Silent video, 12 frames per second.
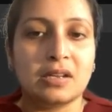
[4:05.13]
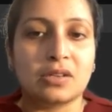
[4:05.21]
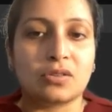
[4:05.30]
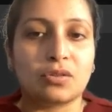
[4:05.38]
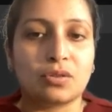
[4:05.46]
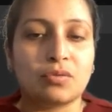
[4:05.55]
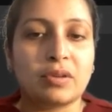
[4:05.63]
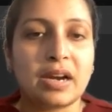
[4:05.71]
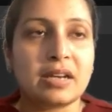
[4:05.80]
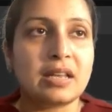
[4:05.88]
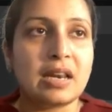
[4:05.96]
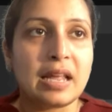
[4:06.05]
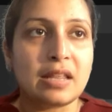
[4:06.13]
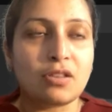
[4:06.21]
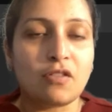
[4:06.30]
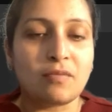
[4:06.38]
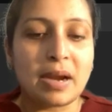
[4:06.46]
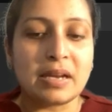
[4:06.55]
So to get the length
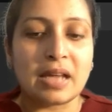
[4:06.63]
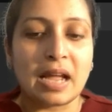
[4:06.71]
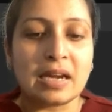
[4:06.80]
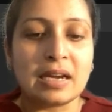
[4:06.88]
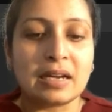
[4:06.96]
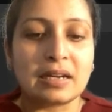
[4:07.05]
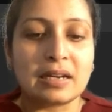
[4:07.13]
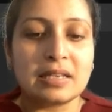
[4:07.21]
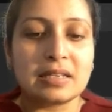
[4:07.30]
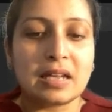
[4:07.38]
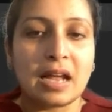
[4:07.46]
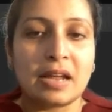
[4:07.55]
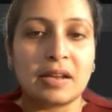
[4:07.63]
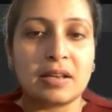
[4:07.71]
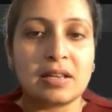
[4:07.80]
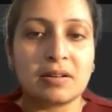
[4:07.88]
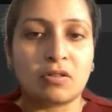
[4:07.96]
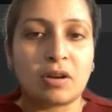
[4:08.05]
of my entire linked list,
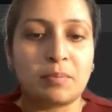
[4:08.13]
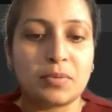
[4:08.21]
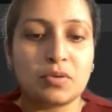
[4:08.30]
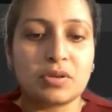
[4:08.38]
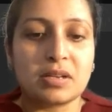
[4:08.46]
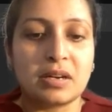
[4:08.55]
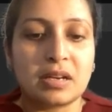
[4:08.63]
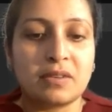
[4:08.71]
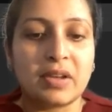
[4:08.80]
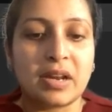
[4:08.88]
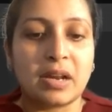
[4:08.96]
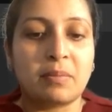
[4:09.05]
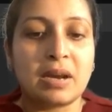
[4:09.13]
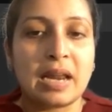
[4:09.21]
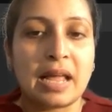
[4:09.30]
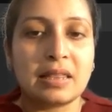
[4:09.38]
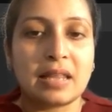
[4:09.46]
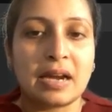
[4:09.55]
I'll compute certain variable
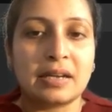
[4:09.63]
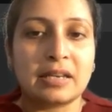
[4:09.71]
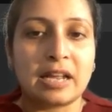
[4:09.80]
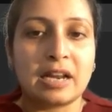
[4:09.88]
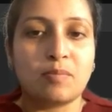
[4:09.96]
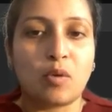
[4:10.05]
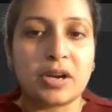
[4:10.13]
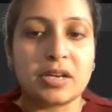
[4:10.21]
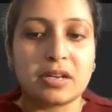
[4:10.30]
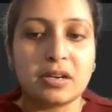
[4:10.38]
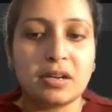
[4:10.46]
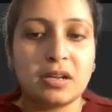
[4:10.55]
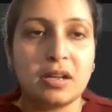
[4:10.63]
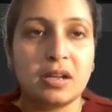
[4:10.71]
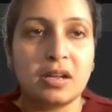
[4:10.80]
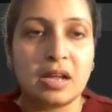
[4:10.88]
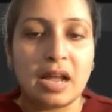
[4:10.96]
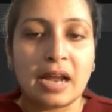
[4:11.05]
length and tail pointer.
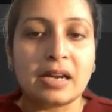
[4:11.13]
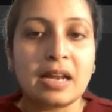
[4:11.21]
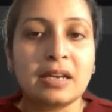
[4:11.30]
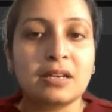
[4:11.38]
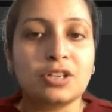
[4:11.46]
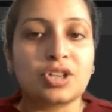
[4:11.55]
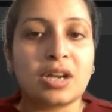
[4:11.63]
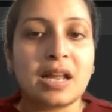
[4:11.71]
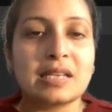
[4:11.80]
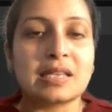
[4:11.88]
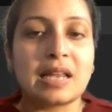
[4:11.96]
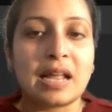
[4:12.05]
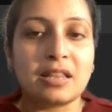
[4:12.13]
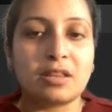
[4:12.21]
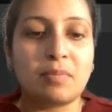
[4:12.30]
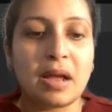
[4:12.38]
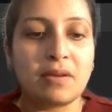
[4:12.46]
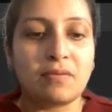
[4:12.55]
And I'll initialize length
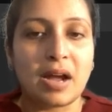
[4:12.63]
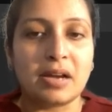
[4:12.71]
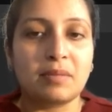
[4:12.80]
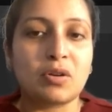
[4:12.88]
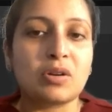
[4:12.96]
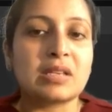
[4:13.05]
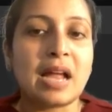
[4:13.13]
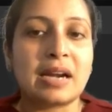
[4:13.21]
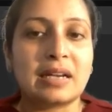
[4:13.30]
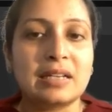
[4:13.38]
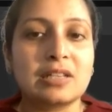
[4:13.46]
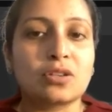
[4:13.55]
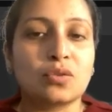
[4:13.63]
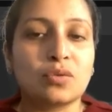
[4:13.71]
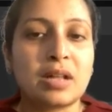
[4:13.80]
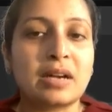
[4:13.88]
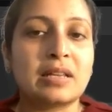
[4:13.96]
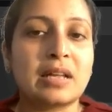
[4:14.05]
by 1 because I at least know
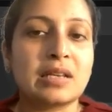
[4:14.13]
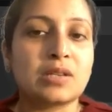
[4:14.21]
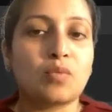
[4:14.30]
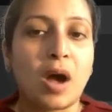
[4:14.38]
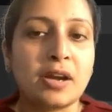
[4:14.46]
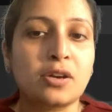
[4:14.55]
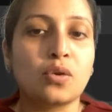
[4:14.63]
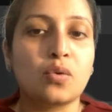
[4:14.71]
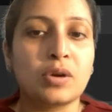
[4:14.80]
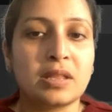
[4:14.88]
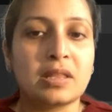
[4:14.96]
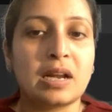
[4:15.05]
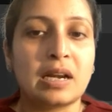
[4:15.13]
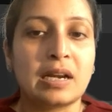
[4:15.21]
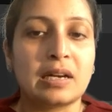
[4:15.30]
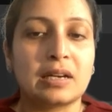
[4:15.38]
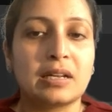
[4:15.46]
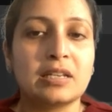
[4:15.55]
that there is one node in the
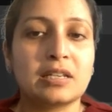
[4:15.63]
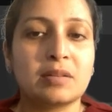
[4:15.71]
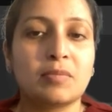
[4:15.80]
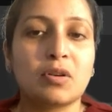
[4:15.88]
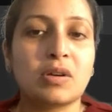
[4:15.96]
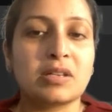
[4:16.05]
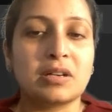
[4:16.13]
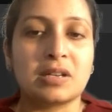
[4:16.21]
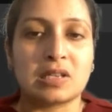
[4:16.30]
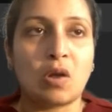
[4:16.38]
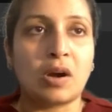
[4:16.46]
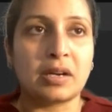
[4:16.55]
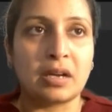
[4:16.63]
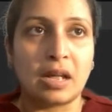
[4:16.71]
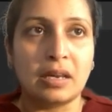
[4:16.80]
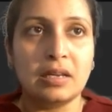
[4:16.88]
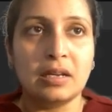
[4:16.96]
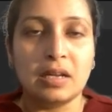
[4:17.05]
linked list because it is not null.